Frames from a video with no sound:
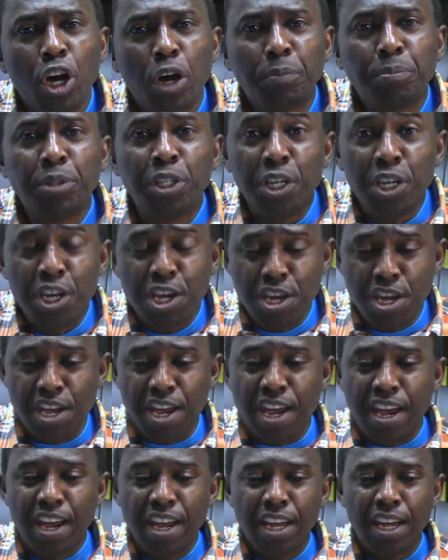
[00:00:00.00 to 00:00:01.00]

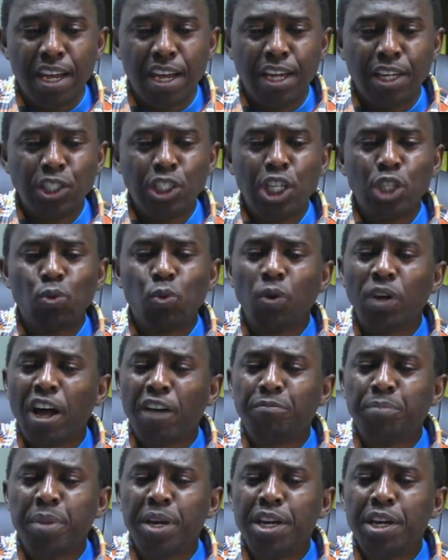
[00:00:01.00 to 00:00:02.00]
here this would have
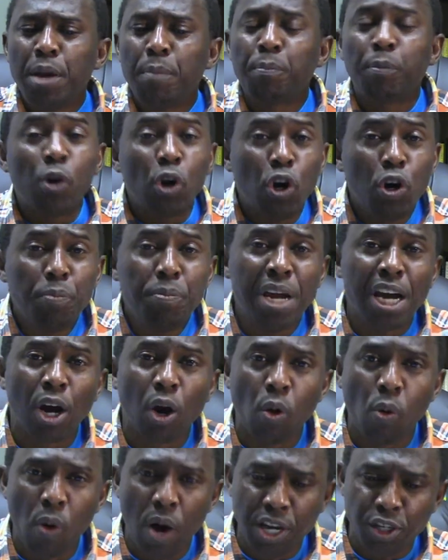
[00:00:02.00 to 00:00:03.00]
been a probing
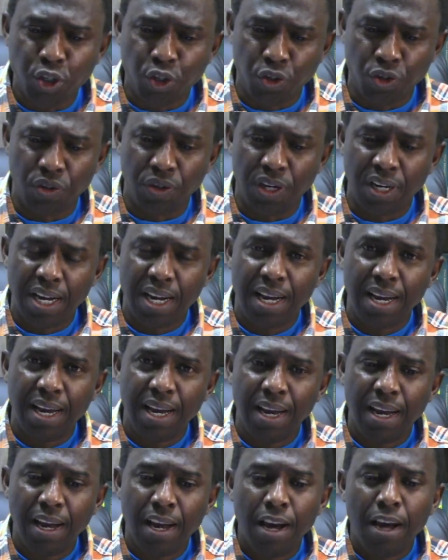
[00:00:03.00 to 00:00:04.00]
question.
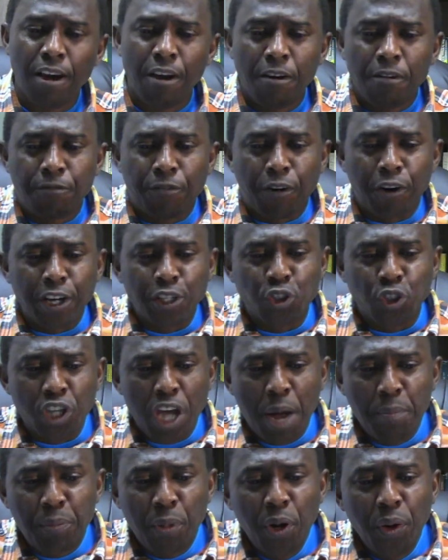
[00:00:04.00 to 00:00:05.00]
For
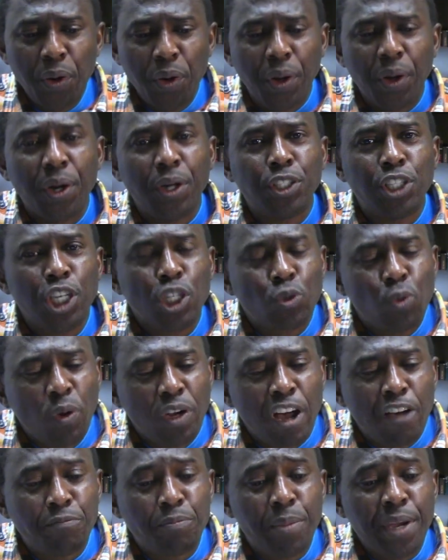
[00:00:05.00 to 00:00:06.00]
example, this would
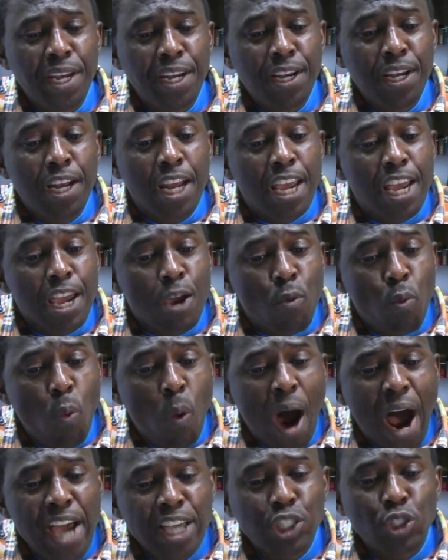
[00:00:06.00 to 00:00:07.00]
have been a
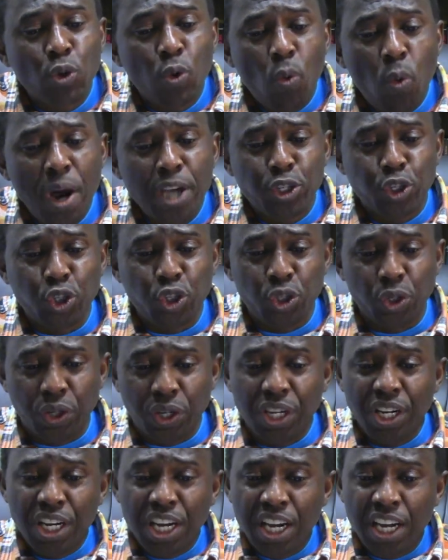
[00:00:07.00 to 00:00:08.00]
wise
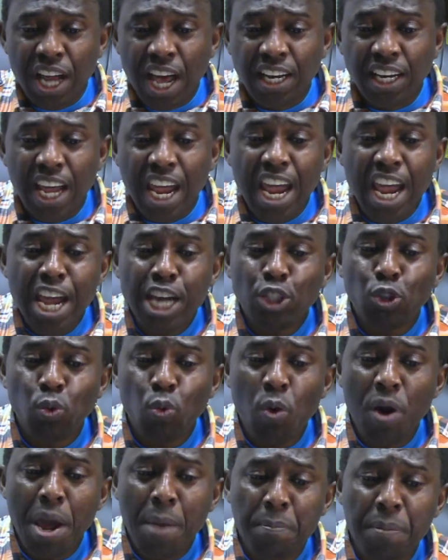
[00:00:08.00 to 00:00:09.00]
question in an age
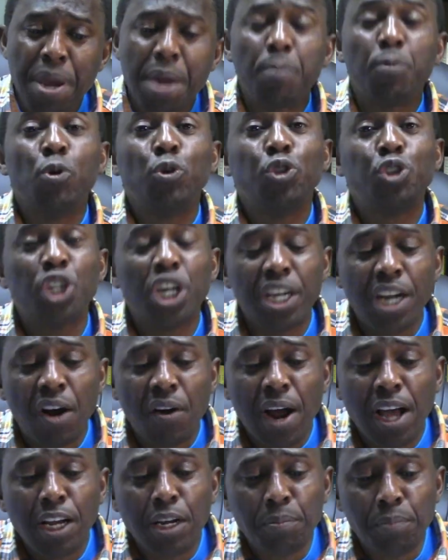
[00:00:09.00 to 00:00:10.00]
where people
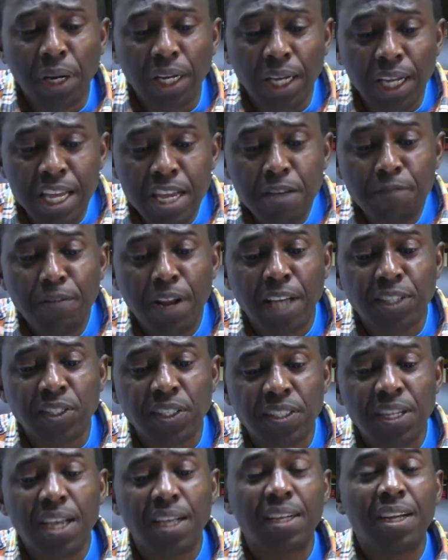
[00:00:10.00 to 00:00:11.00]
generally believe that
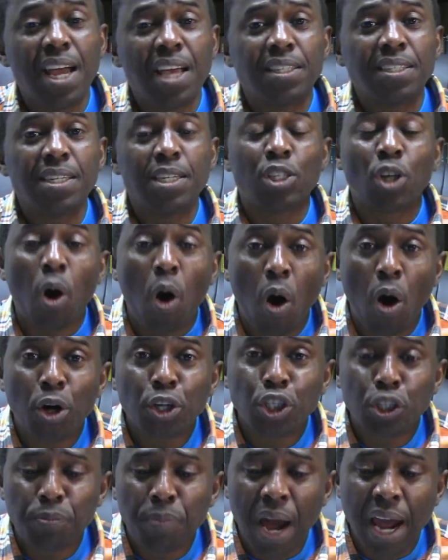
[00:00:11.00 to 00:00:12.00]
sickness is
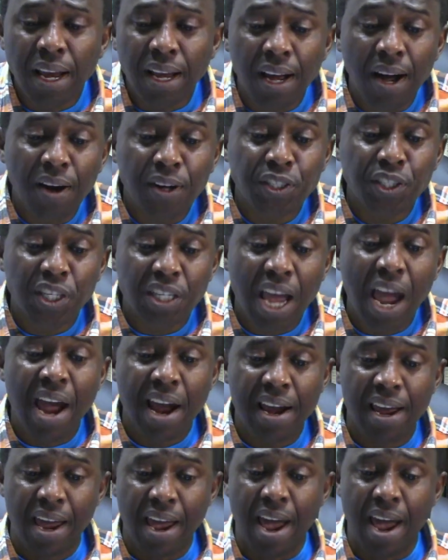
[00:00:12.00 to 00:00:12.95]
caused by God's anger